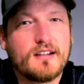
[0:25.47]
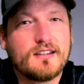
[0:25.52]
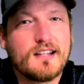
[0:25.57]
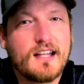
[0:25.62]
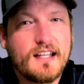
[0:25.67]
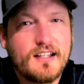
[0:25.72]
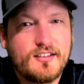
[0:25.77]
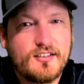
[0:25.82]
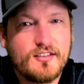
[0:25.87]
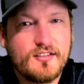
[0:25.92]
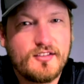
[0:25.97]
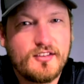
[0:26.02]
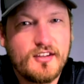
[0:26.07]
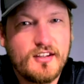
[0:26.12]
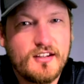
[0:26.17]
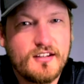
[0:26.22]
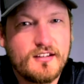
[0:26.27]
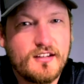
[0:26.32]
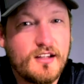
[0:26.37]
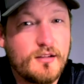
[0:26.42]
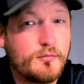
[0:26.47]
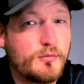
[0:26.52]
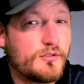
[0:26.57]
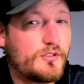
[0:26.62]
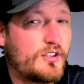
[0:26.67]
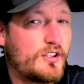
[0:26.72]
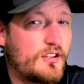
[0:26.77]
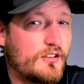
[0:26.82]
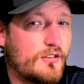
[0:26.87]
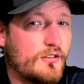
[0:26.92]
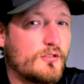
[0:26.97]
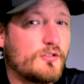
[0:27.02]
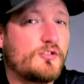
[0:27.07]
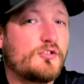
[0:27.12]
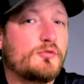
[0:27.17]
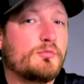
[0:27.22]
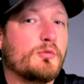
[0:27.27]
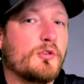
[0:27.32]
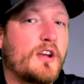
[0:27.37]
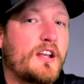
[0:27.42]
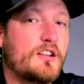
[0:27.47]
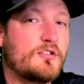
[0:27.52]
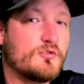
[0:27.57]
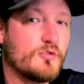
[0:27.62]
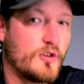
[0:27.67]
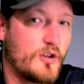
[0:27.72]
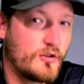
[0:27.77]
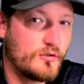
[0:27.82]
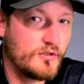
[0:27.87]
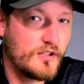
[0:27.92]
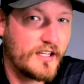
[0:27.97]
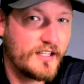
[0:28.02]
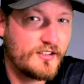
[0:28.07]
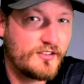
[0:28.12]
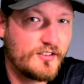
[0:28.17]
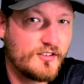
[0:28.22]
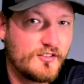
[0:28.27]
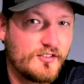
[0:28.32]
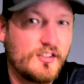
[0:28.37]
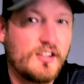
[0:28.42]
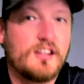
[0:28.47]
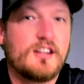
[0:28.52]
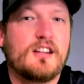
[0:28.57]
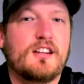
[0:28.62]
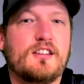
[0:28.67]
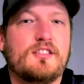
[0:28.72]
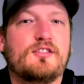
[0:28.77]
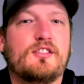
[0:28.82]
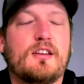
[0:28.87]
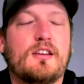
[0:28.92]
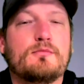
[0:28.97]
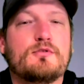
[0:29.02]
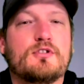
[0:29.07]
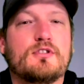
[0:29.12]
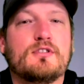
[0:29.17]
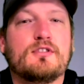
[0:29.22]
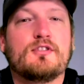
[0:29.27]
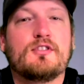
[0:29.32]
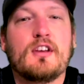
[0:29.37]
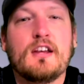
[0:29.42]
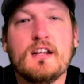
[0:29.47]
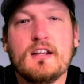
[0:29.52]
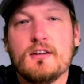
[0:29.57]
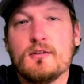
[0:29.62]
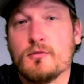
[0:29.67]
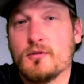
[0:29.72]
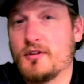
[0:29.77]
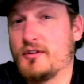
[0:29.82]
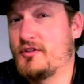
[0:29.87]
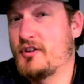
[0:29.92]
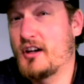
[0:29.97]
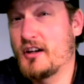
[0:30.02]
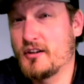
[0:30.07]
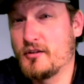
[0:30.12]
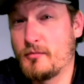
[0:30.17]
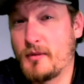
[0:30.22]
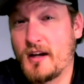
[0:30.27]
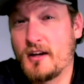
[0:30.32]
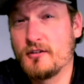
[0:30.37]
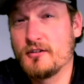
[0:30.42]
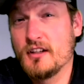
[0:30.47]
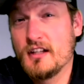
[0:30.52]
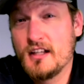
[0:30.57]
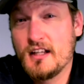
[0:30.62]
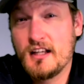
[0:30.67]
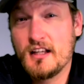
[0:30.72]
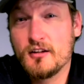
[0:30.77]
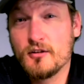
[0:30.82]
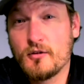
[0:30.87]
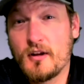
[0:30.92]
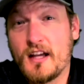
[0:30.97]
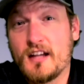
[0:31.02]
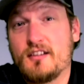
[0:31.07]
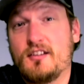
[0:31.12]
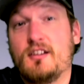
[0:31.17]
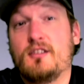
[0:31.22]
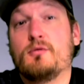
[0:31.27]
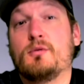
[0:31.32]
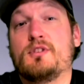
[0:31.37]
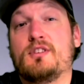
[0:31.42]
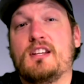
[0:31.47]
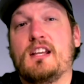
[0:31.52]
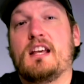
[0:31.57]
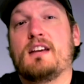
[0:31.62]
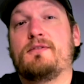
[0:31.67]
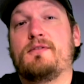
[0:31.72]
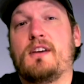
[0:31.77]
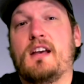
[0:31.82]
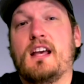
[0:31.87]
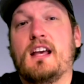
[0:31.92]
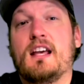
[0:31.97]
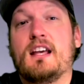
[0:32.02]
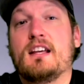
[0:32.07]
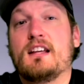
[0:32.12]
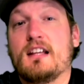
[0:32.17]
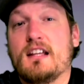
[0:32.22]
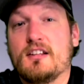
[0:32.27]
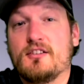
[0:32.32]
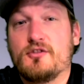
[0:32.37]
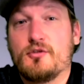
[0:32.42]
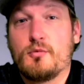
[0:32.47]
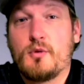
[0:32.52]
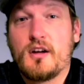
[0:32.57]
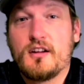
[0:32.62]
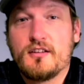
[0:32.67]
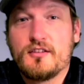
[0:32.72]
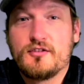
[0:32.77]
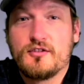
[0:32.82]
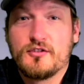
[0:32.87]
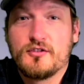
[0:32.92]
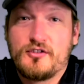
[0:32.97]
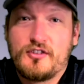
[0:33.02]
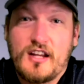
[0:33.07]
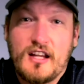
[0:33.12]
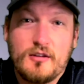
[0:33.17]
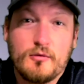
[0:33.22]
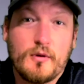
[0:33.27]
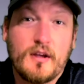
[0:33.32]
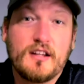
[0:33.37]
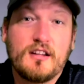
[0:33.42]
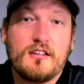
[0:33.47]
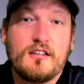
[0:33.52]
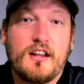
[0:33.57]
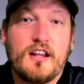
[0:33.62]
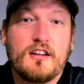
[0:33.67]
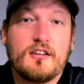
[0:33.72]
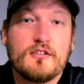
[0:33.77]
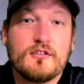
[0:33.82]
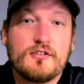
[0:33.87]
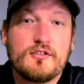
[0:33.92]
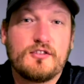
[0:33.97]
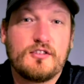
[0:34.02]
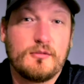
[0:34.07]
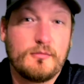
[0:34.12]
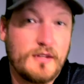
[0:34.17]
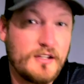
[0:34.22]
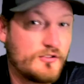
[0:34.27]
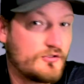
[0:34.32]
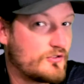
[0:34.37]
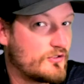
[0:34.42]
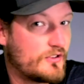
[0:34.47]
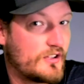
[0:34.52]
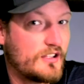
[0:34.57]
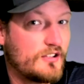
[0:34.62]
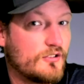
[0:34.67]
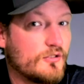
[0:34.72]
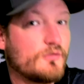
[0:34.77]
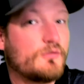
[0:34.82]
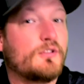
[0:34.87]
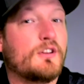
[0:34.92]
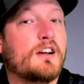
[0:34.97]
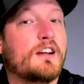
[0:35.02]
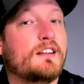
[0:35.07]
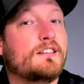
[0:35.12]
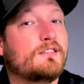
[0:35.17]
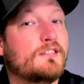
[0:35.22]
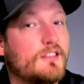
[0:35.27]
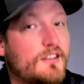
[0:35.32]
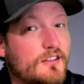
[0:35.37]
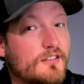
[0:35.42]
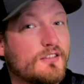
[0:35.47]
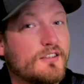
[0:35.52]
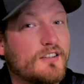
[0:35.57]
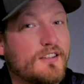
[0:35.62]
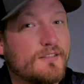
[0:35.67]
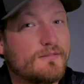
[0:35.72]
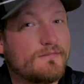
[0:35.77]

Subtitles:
licensing, in particular spray drone licensing and exemptions. We're going to talk about interacting with the FAA as well as your state regulators to make sure that you're flying legally.